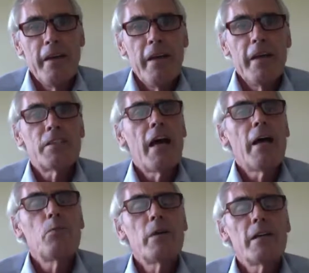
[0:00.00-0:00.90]
It's how
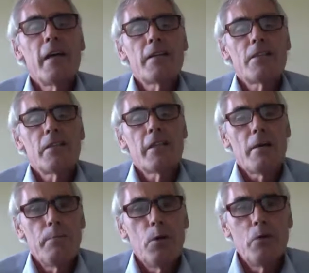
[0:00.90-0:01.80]
we get to that
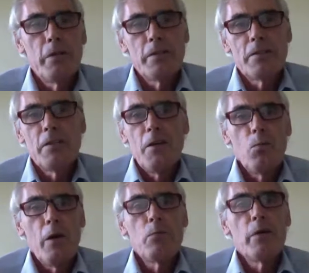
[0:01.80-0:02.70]
point where
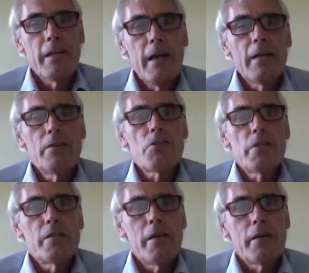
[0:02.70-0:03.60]
we can sit
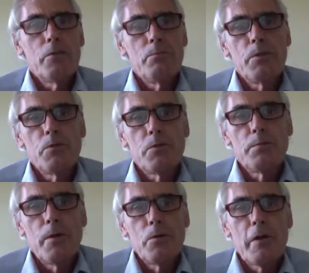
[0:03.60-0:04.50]
and computer
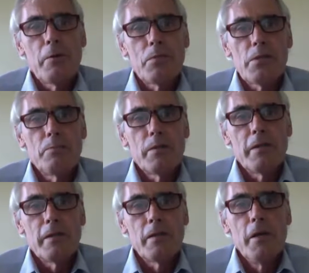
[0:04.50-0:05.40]
program something.
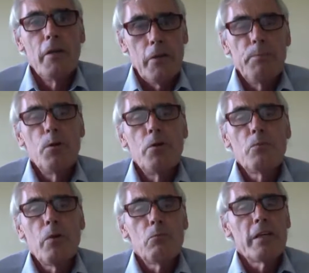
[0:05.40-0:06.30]
The point
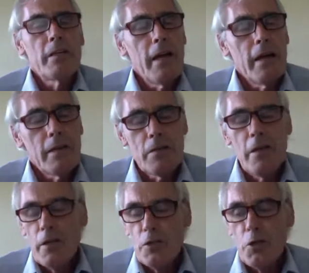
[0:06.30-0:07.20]
when we get
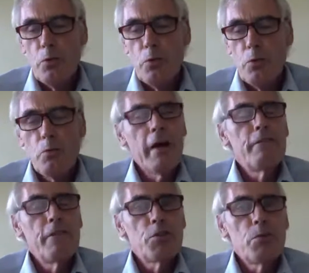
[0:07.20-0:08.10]
to a
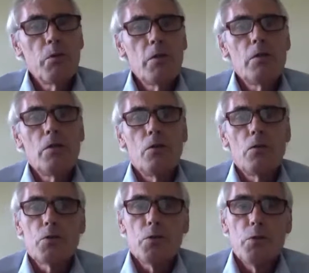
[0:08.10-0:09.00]
visual
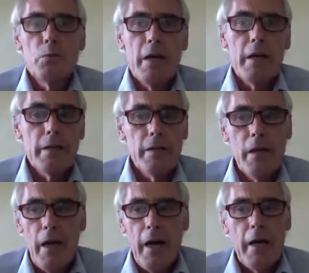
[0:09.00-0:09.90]
or to a
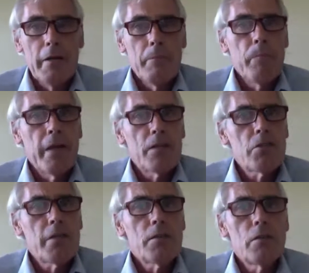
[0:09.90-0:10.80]

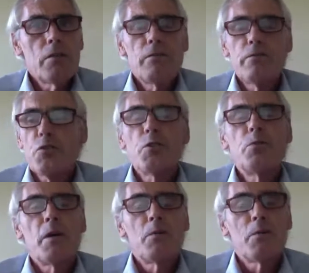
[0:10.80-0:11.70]
set of
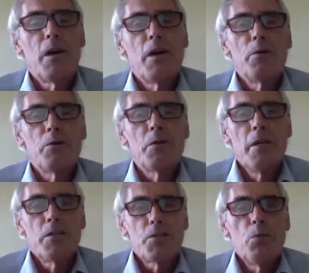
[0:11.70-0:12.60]
pseudocode,
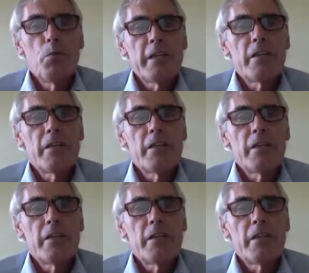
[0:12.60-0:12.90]
so we